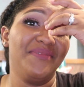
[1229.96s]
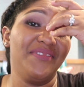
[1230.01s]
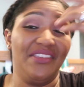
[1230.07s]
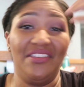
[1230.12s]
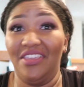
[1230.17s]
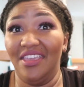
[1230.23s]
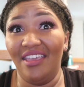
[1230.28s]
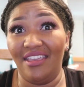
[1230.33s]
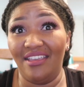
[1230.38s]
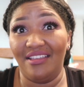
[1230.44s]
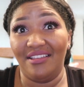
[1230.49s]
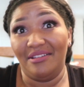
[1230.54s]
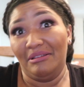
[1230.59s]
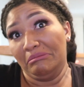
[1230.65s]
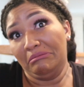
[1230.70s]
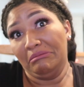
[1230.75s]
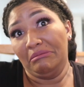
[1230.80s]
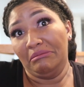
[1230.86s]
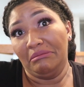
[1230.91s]
So
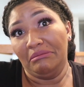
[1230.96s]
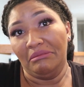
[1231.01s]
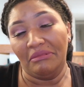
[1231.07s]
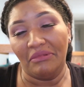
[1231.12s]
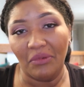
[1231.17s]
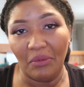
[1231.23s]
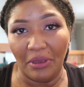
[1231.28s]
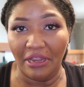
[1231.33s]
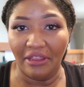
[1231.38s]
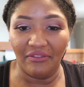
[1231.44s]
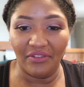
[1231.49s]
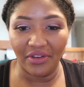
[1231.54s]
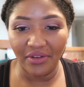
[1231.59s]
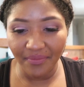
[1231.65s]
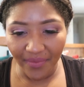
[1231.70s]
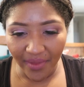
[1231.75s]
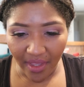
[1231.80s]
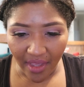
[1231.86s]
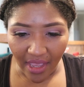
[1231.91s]
yeah, whatever.
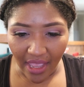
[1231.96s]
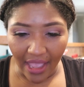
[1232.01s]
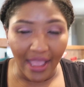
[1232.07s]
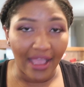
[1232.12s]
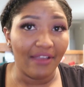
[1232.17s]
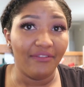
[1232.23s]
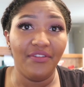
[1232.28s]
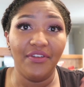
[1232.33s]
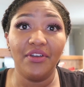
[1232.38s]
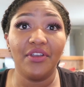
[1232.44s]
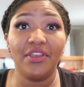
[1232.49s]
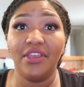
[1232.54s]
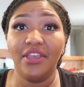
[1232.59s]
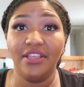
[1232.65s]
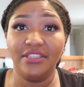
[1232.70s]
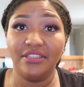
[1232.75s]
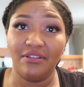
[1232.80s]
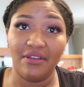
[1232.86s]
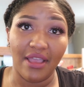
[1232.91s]
I feel
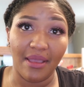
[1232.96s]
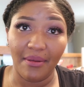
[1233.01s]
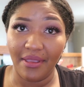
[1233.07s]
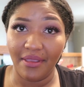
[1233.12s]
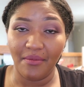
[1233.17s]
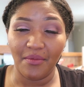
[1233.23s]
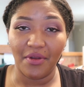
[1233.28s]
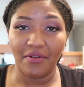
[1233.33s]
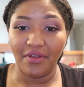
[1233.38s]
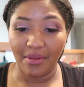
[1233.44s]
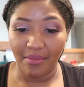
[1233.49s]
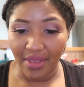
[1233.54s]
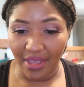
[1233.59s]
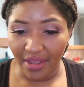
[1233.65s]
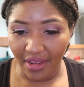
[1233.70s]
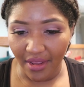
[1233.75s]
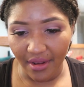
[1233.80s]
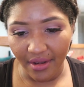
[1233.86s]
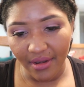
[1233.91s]
good, so I ain't worried
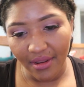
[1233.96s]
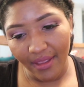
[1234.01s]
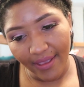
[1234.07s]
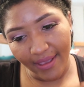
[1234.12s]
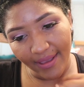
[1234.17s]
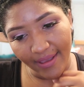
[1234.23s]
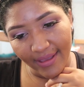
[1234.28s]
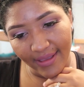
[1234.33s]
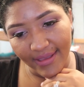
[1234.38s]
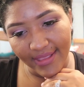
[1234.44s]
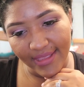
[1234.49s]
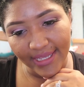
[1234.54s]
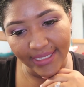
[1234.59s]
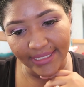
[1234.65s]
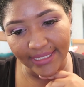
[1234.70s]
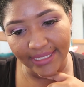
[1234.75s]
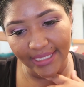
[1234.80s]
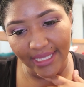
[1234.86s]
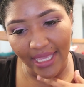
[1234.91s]
about it.
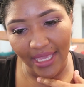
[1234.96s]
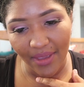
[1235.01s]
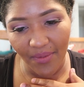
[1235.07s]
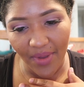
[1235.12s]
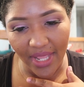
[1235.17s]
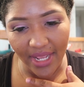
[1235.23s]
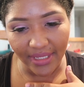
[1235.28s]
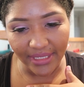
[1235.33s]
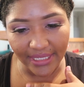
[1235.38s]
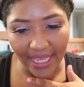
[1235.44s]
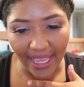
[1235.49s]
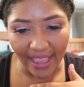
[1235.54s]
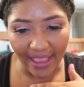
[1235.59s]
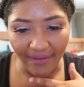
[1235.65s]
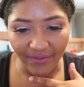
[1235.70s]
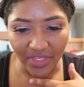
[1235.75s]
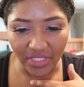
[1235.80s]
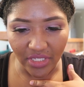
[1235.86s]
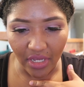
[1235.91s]
Let's see what else I
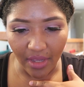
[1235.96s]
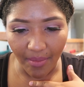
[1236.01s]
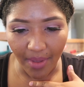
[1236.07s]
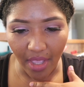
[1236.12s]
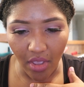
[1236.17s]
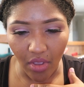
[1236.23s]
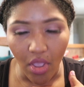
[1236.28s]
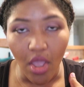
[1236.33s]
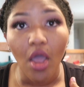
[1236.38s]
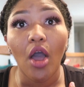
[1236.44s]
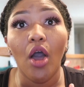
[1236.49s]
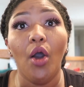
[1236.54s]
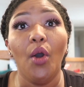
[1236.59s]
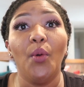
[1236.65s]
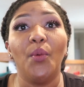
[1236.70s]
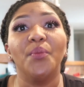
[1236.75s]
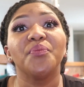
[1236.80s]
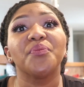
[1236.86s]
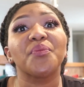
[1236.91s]
have to talk about.
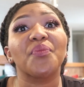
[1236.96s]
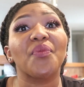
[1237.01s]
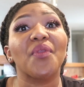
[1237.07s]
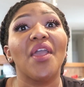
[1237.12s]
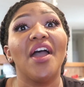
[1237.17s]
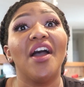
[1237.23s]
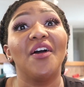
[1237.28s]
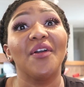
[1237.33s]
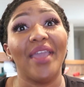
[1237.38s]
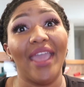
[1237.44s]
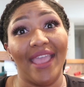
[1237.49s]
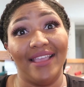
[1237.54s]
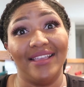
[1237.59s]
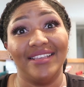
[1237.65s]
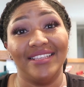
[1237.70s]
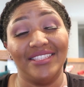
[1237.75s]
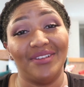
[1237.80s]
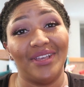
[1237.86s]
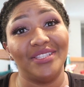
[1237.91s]
Oh,
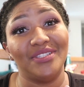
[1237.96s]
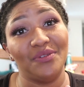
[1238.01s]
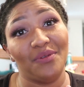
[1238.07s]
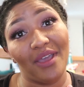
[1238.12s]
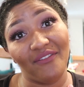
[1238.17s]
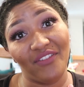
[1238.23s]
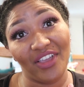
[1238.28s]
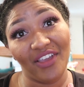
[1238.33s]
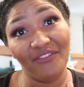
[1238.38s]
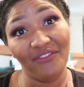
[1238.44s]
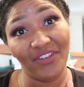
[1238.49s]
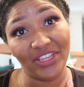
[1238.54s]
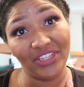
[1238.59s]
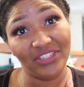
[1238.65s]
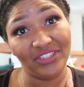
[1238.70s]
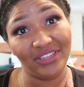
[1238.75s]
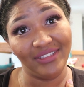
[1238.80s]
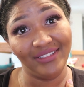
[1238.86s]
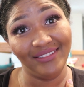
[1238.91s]
okay, so I do have a
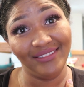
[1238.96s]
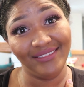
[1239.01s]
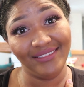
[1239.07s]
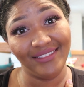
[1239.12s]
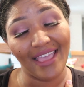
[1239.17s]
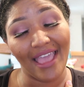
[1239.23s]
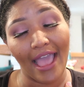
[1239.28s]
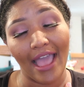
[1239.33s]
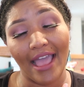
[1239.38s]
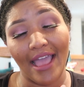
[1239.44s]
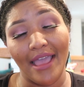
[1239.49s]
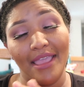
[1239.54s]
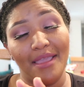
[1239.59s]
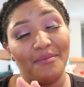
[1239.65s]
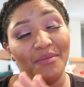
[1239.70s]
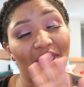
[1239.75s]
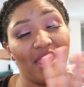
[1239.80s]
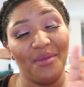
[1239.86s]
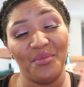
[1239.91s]
confession. I
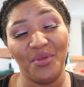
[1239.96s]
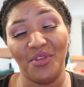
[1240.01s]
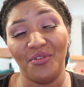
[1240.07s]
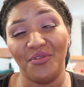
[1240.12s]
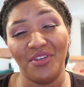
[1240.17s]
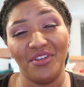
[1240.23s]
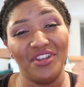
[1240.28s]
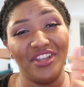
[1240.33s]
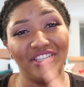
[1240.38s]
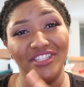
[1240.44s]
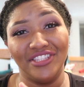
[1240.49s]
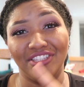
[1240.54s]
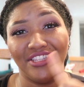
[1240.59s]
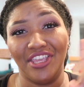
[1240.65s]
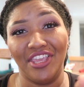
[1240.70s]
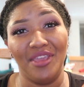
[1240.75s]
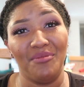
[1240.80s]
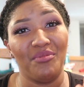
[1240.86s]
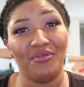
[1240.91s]
am keeping it real. This is
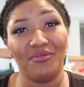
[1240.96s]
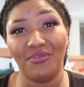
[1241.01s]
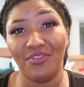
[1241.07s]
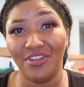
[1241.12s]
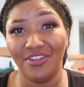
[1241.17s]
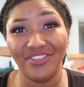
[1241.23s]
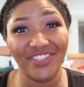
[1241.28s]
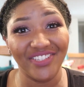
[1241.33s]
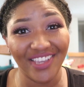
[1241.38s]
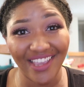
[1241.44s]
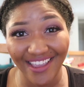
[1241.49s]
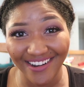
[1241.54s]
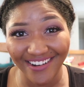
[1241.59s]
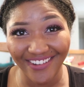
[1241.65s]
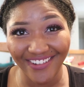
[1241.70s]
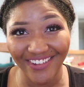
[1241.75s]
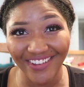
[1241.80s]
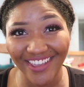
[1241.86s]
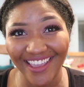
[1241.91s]
the Keep It Real
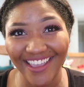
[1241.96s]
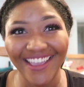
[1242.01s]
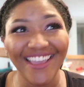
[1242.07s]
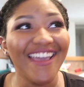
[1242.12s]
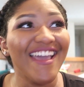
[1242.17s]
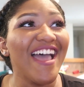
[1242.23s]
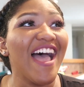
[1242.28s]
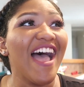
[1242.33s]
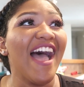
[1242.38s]
channel, okay?